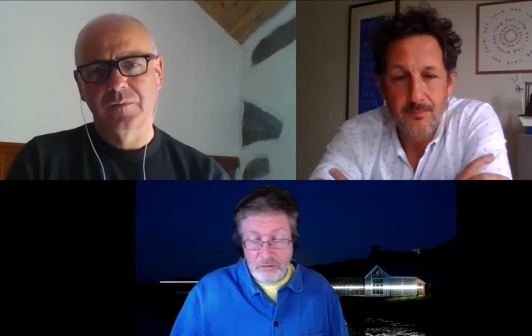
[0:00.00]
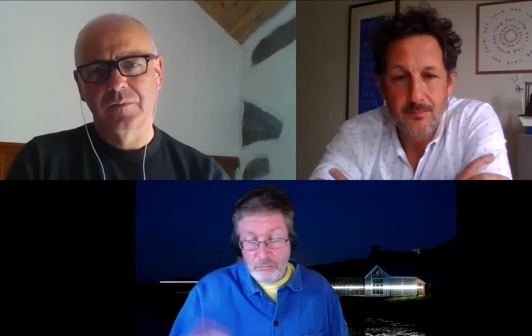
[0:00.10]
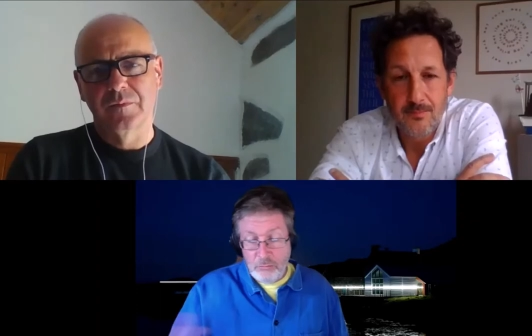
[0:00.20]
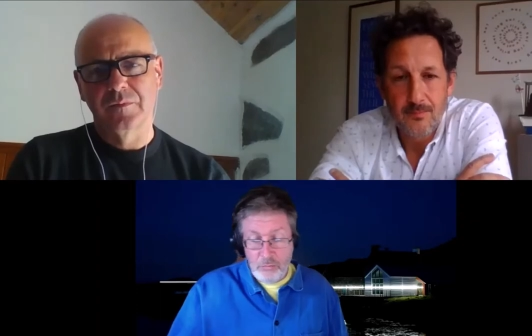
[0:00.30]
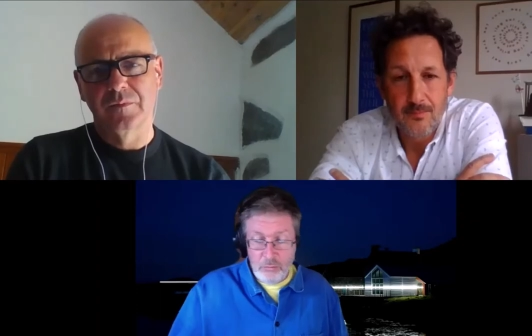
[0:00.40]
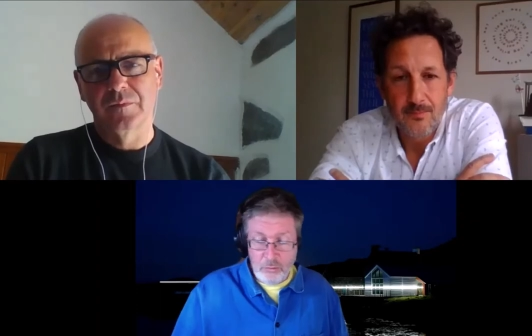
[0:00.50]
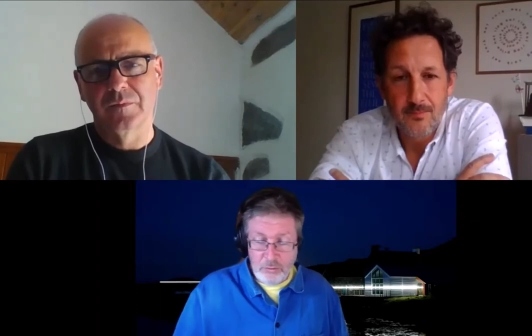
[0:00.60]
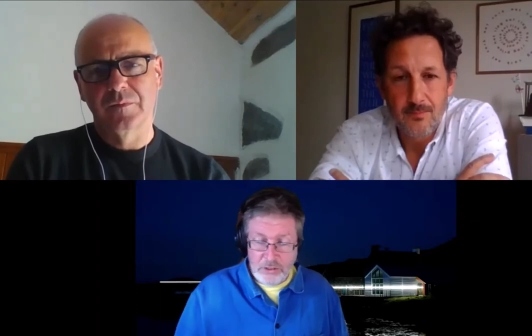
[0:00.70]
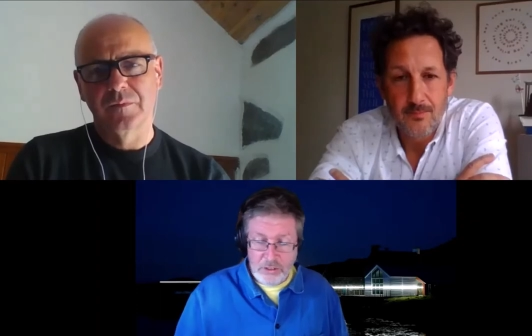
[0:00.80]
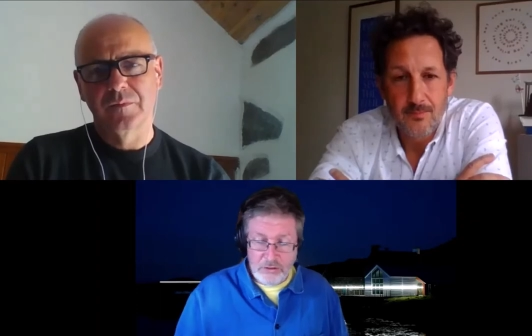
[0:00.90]
Speaker 1: you know,
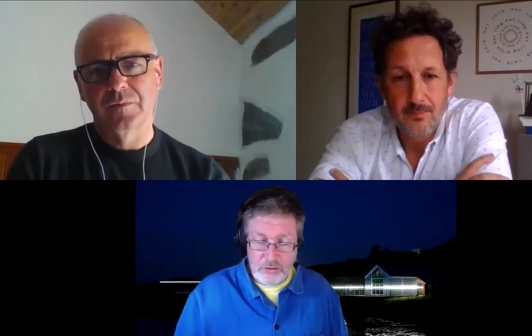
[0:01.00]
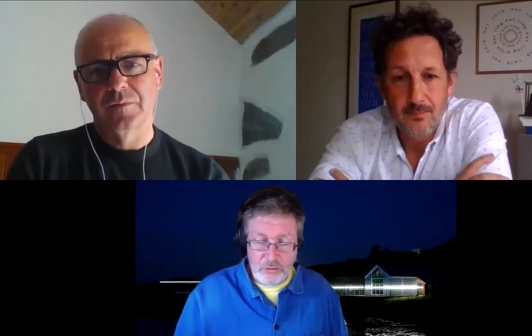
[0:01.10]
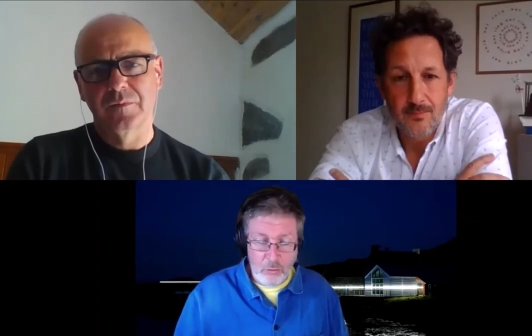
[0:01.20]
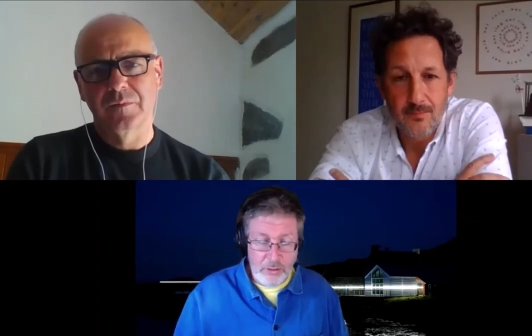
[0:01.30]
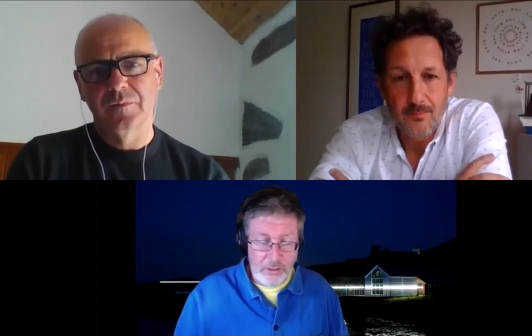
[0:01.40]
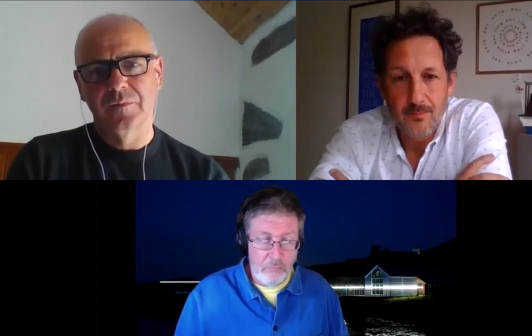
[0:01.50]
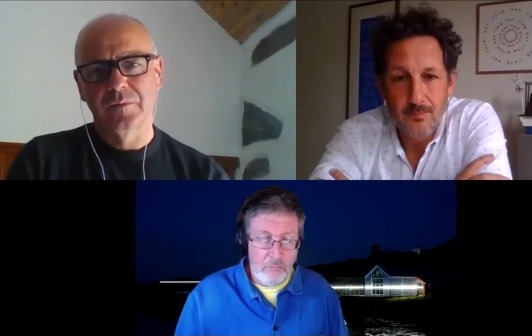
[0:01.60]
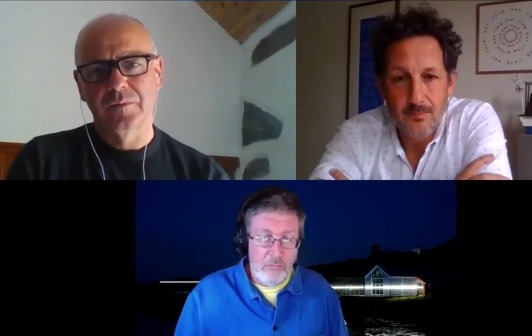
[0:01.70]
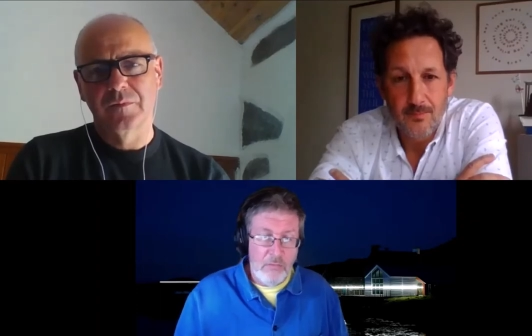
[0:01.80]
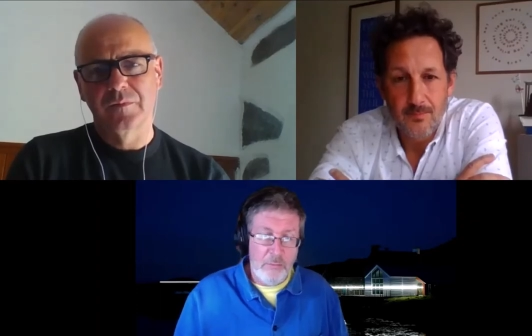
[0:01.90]
its growing
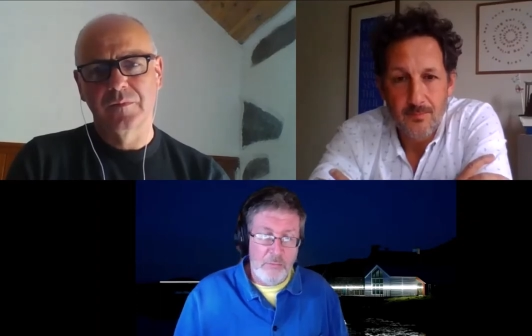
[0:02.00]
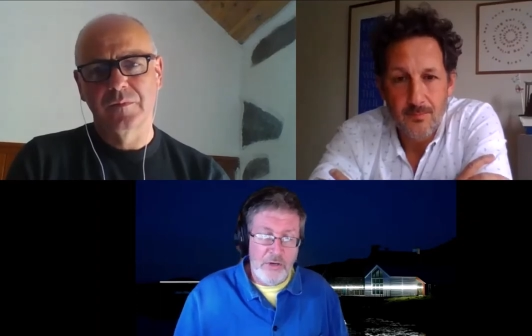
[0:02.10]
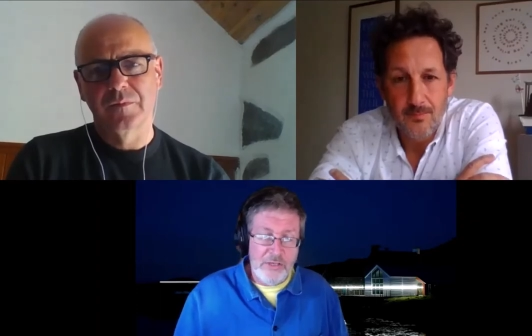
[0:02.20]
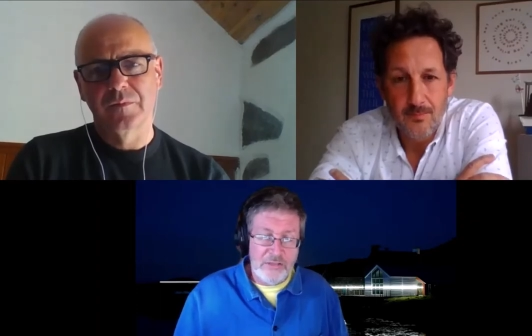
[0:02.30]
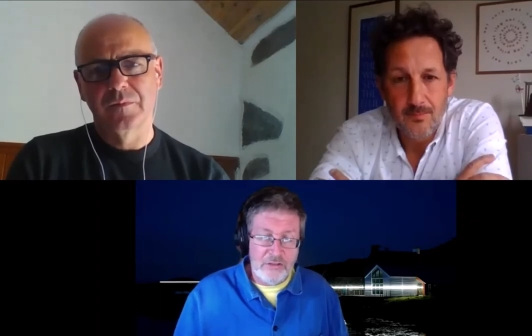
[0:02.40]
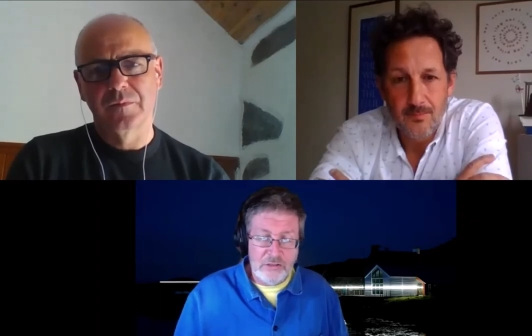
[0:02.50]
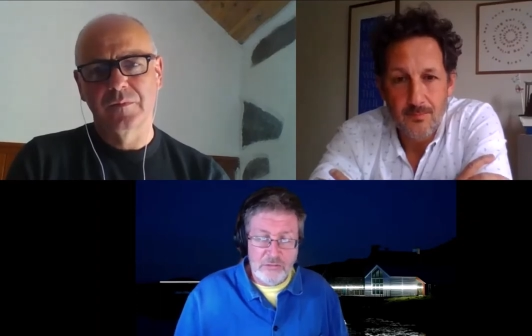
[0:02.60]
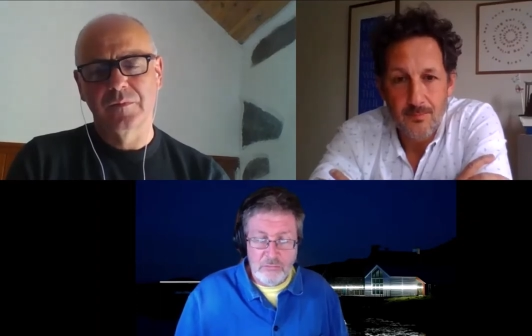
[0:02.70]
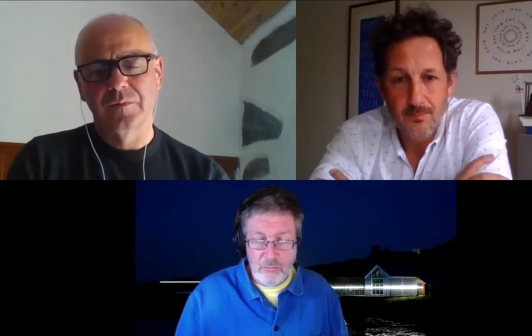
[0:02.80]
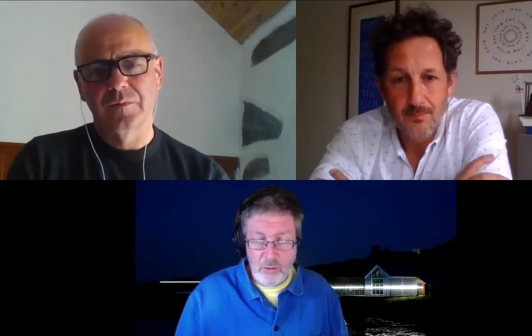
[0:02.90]
presence
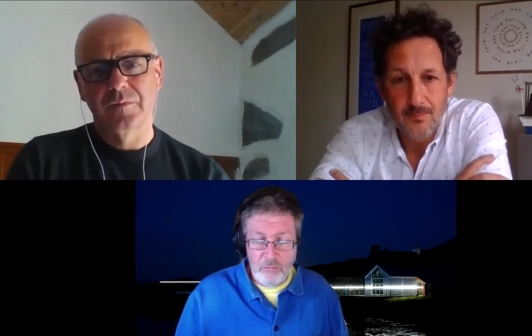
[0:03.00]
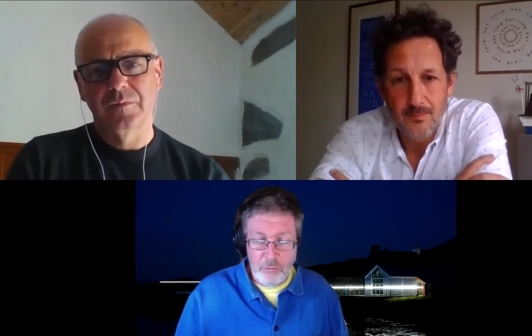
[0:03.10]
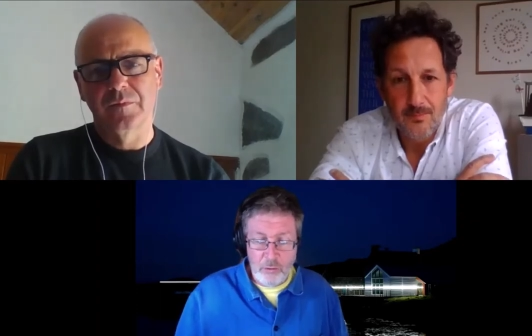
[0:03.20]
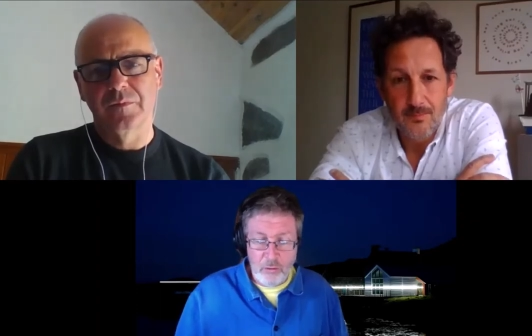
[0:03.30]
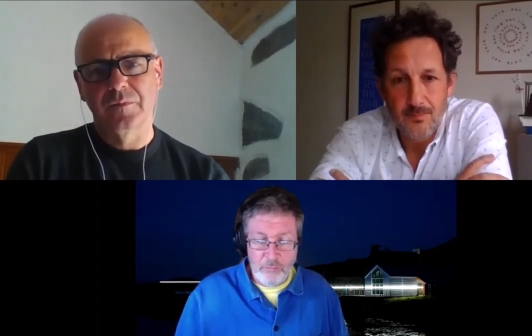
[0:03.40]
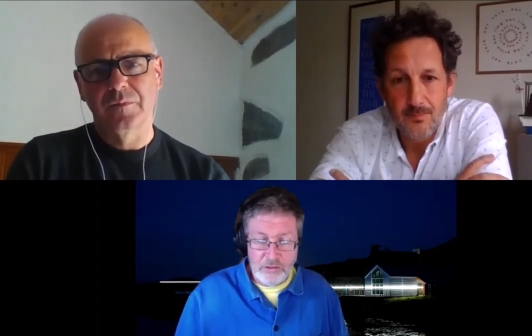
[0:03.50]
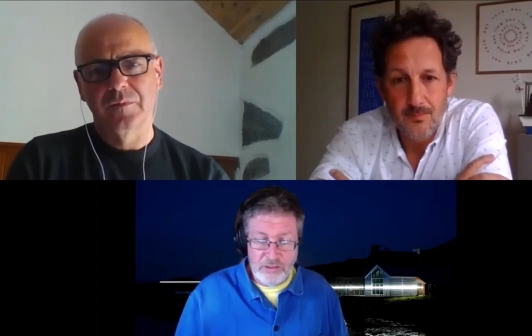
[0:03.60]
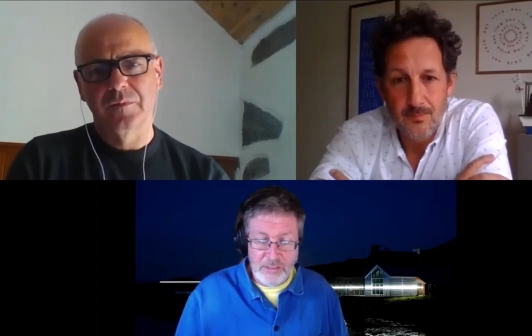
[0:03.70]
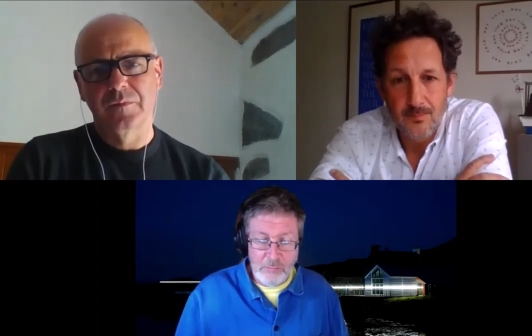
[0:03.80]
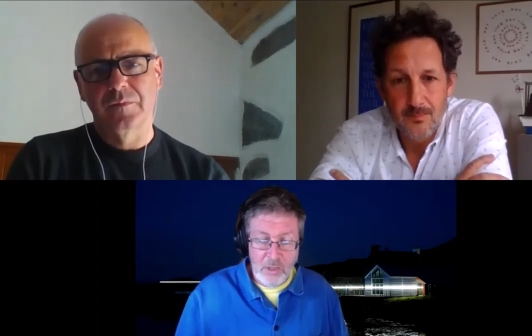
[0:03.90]
over time.